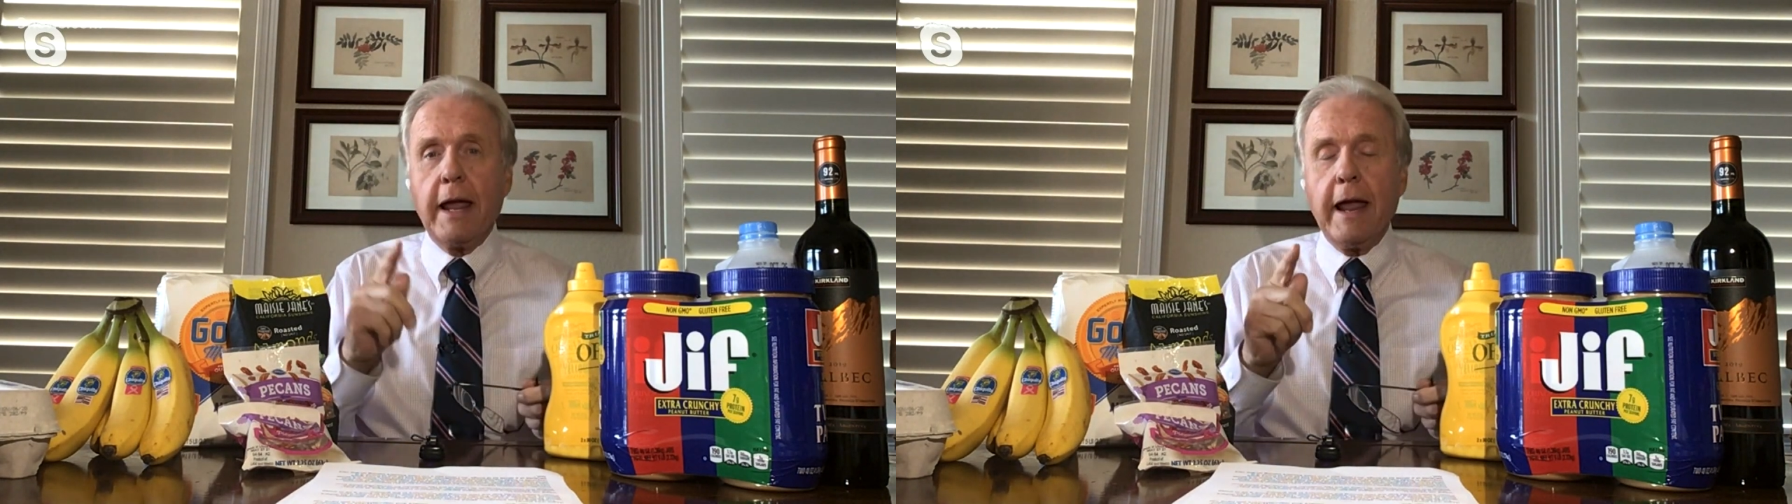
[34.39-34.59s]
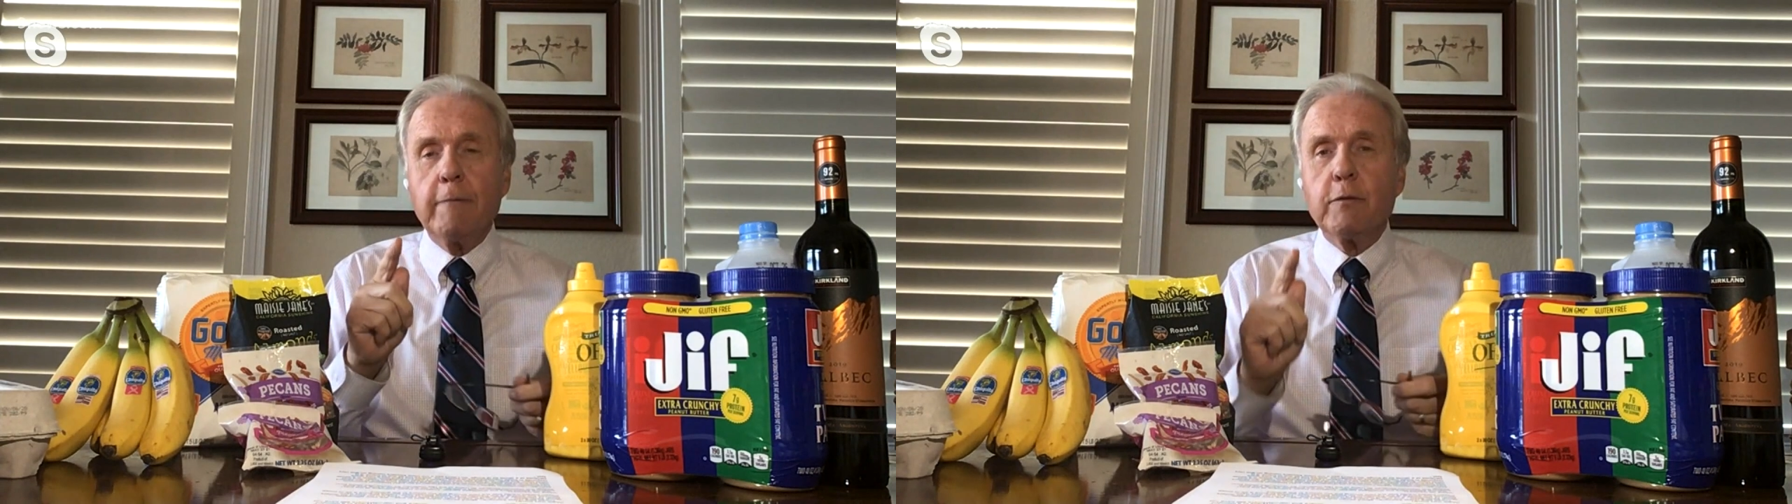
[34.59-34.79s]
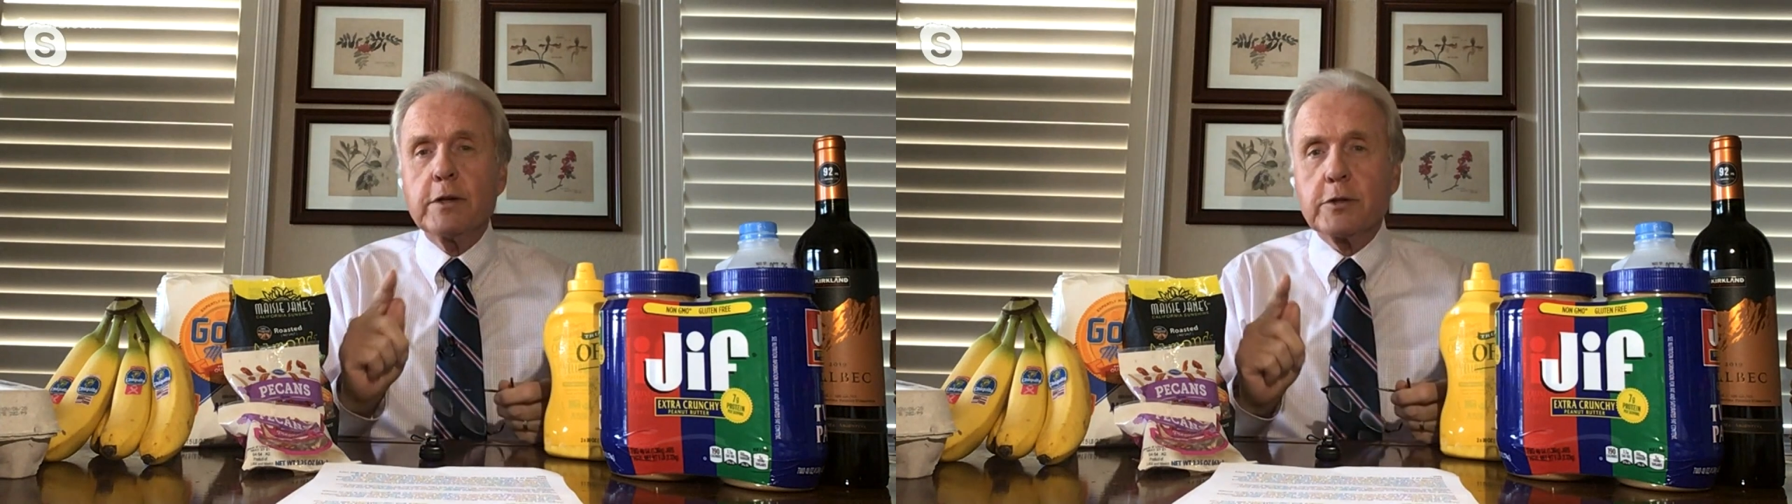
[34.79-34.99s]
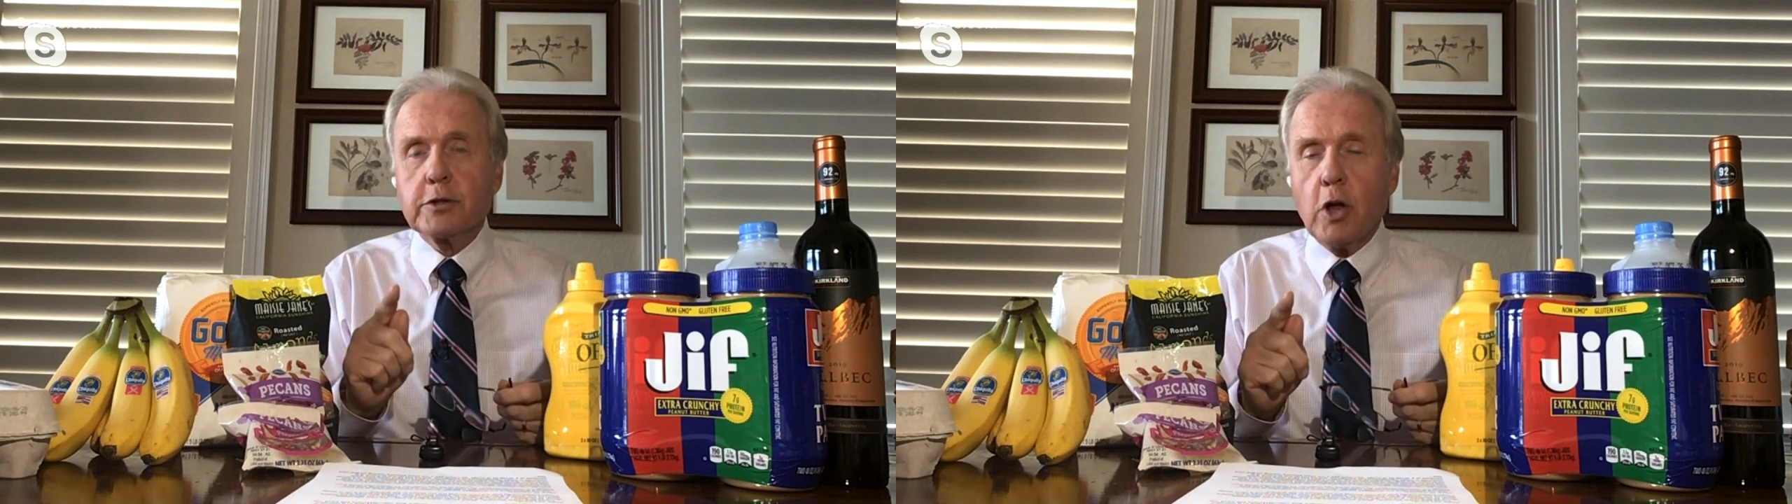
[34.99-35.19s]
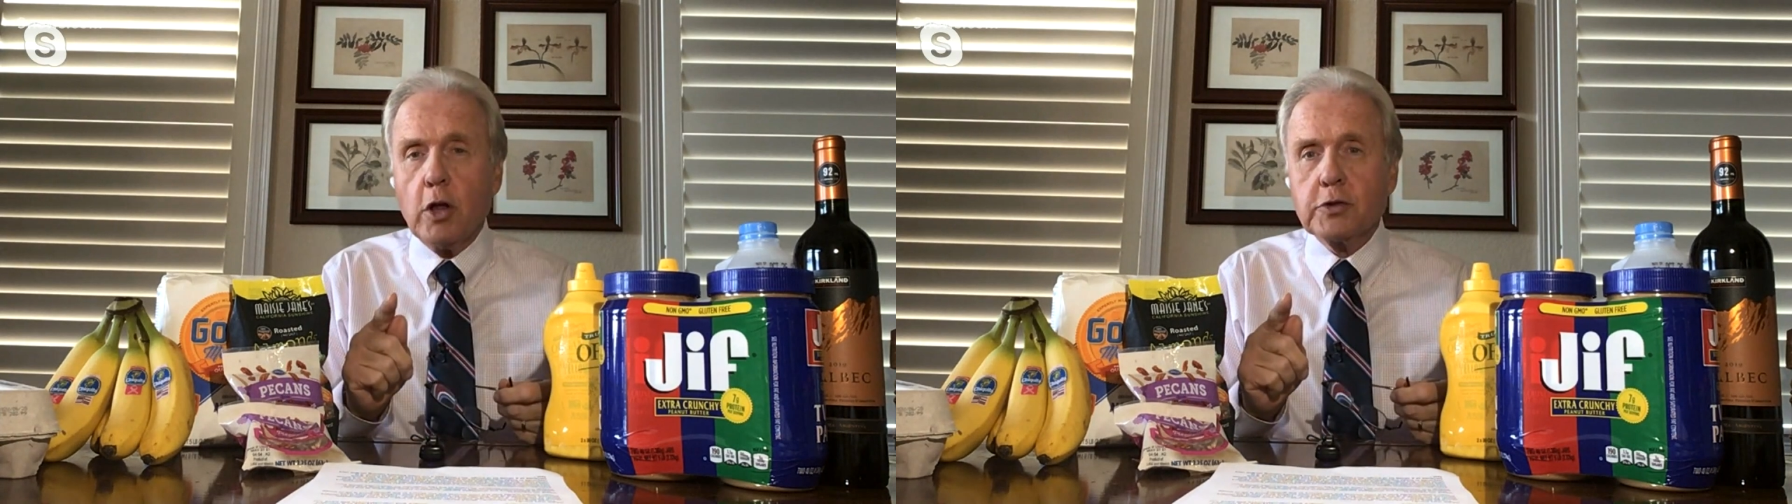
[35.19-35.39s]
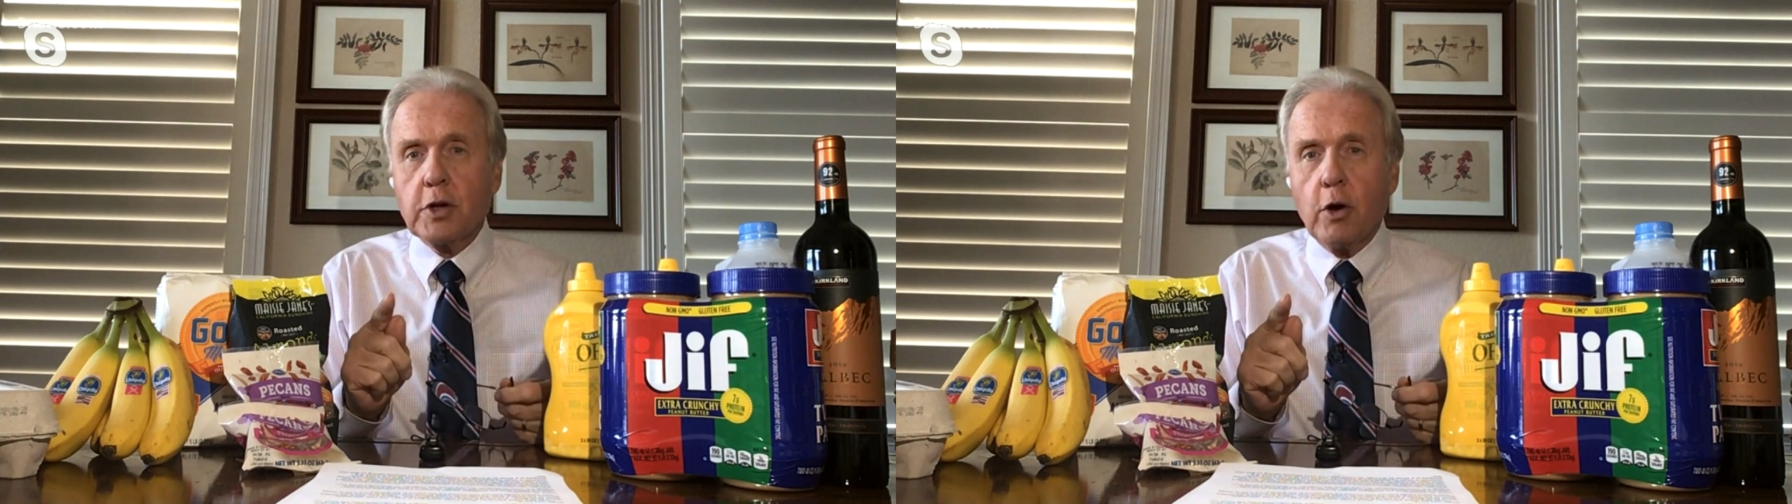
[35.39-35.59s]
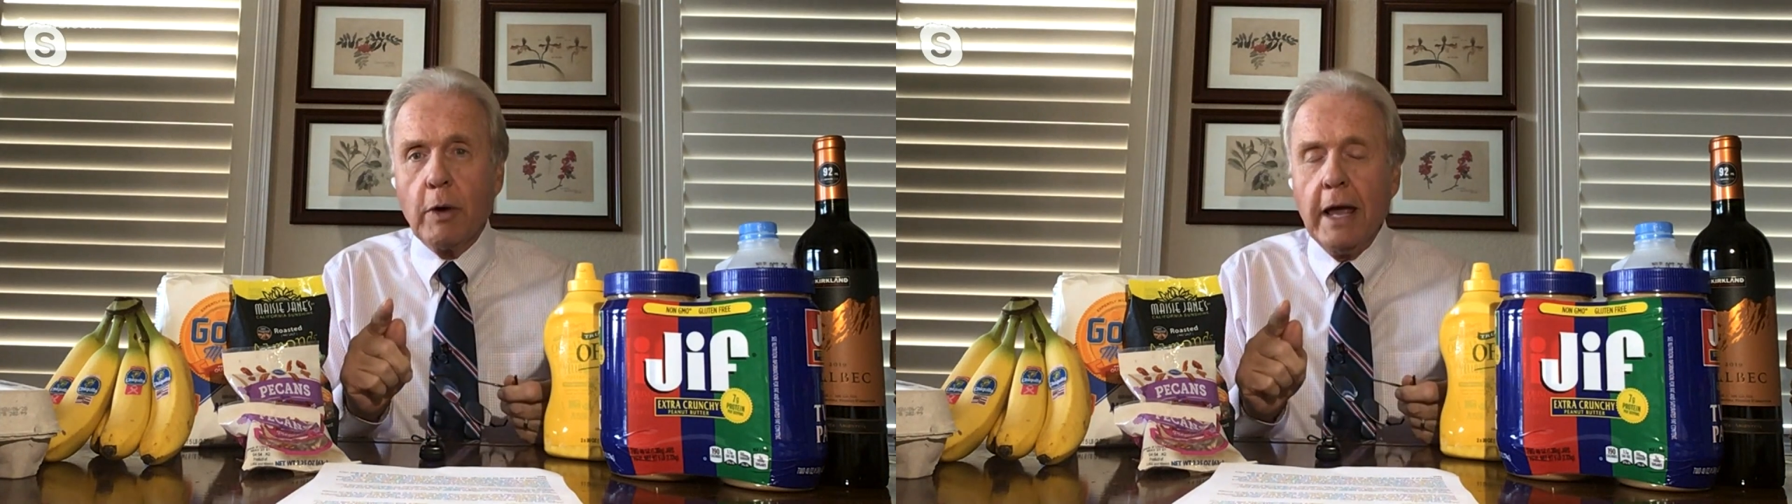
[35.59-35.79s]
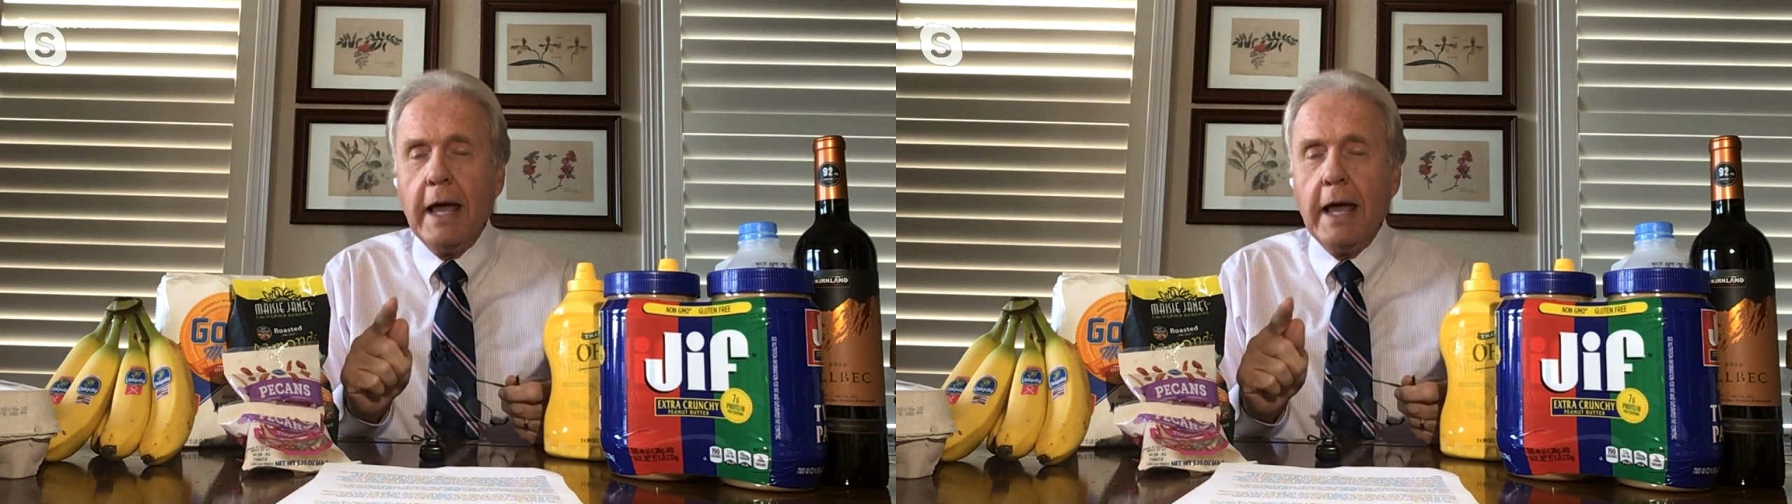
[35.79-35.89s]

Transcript: And freezers also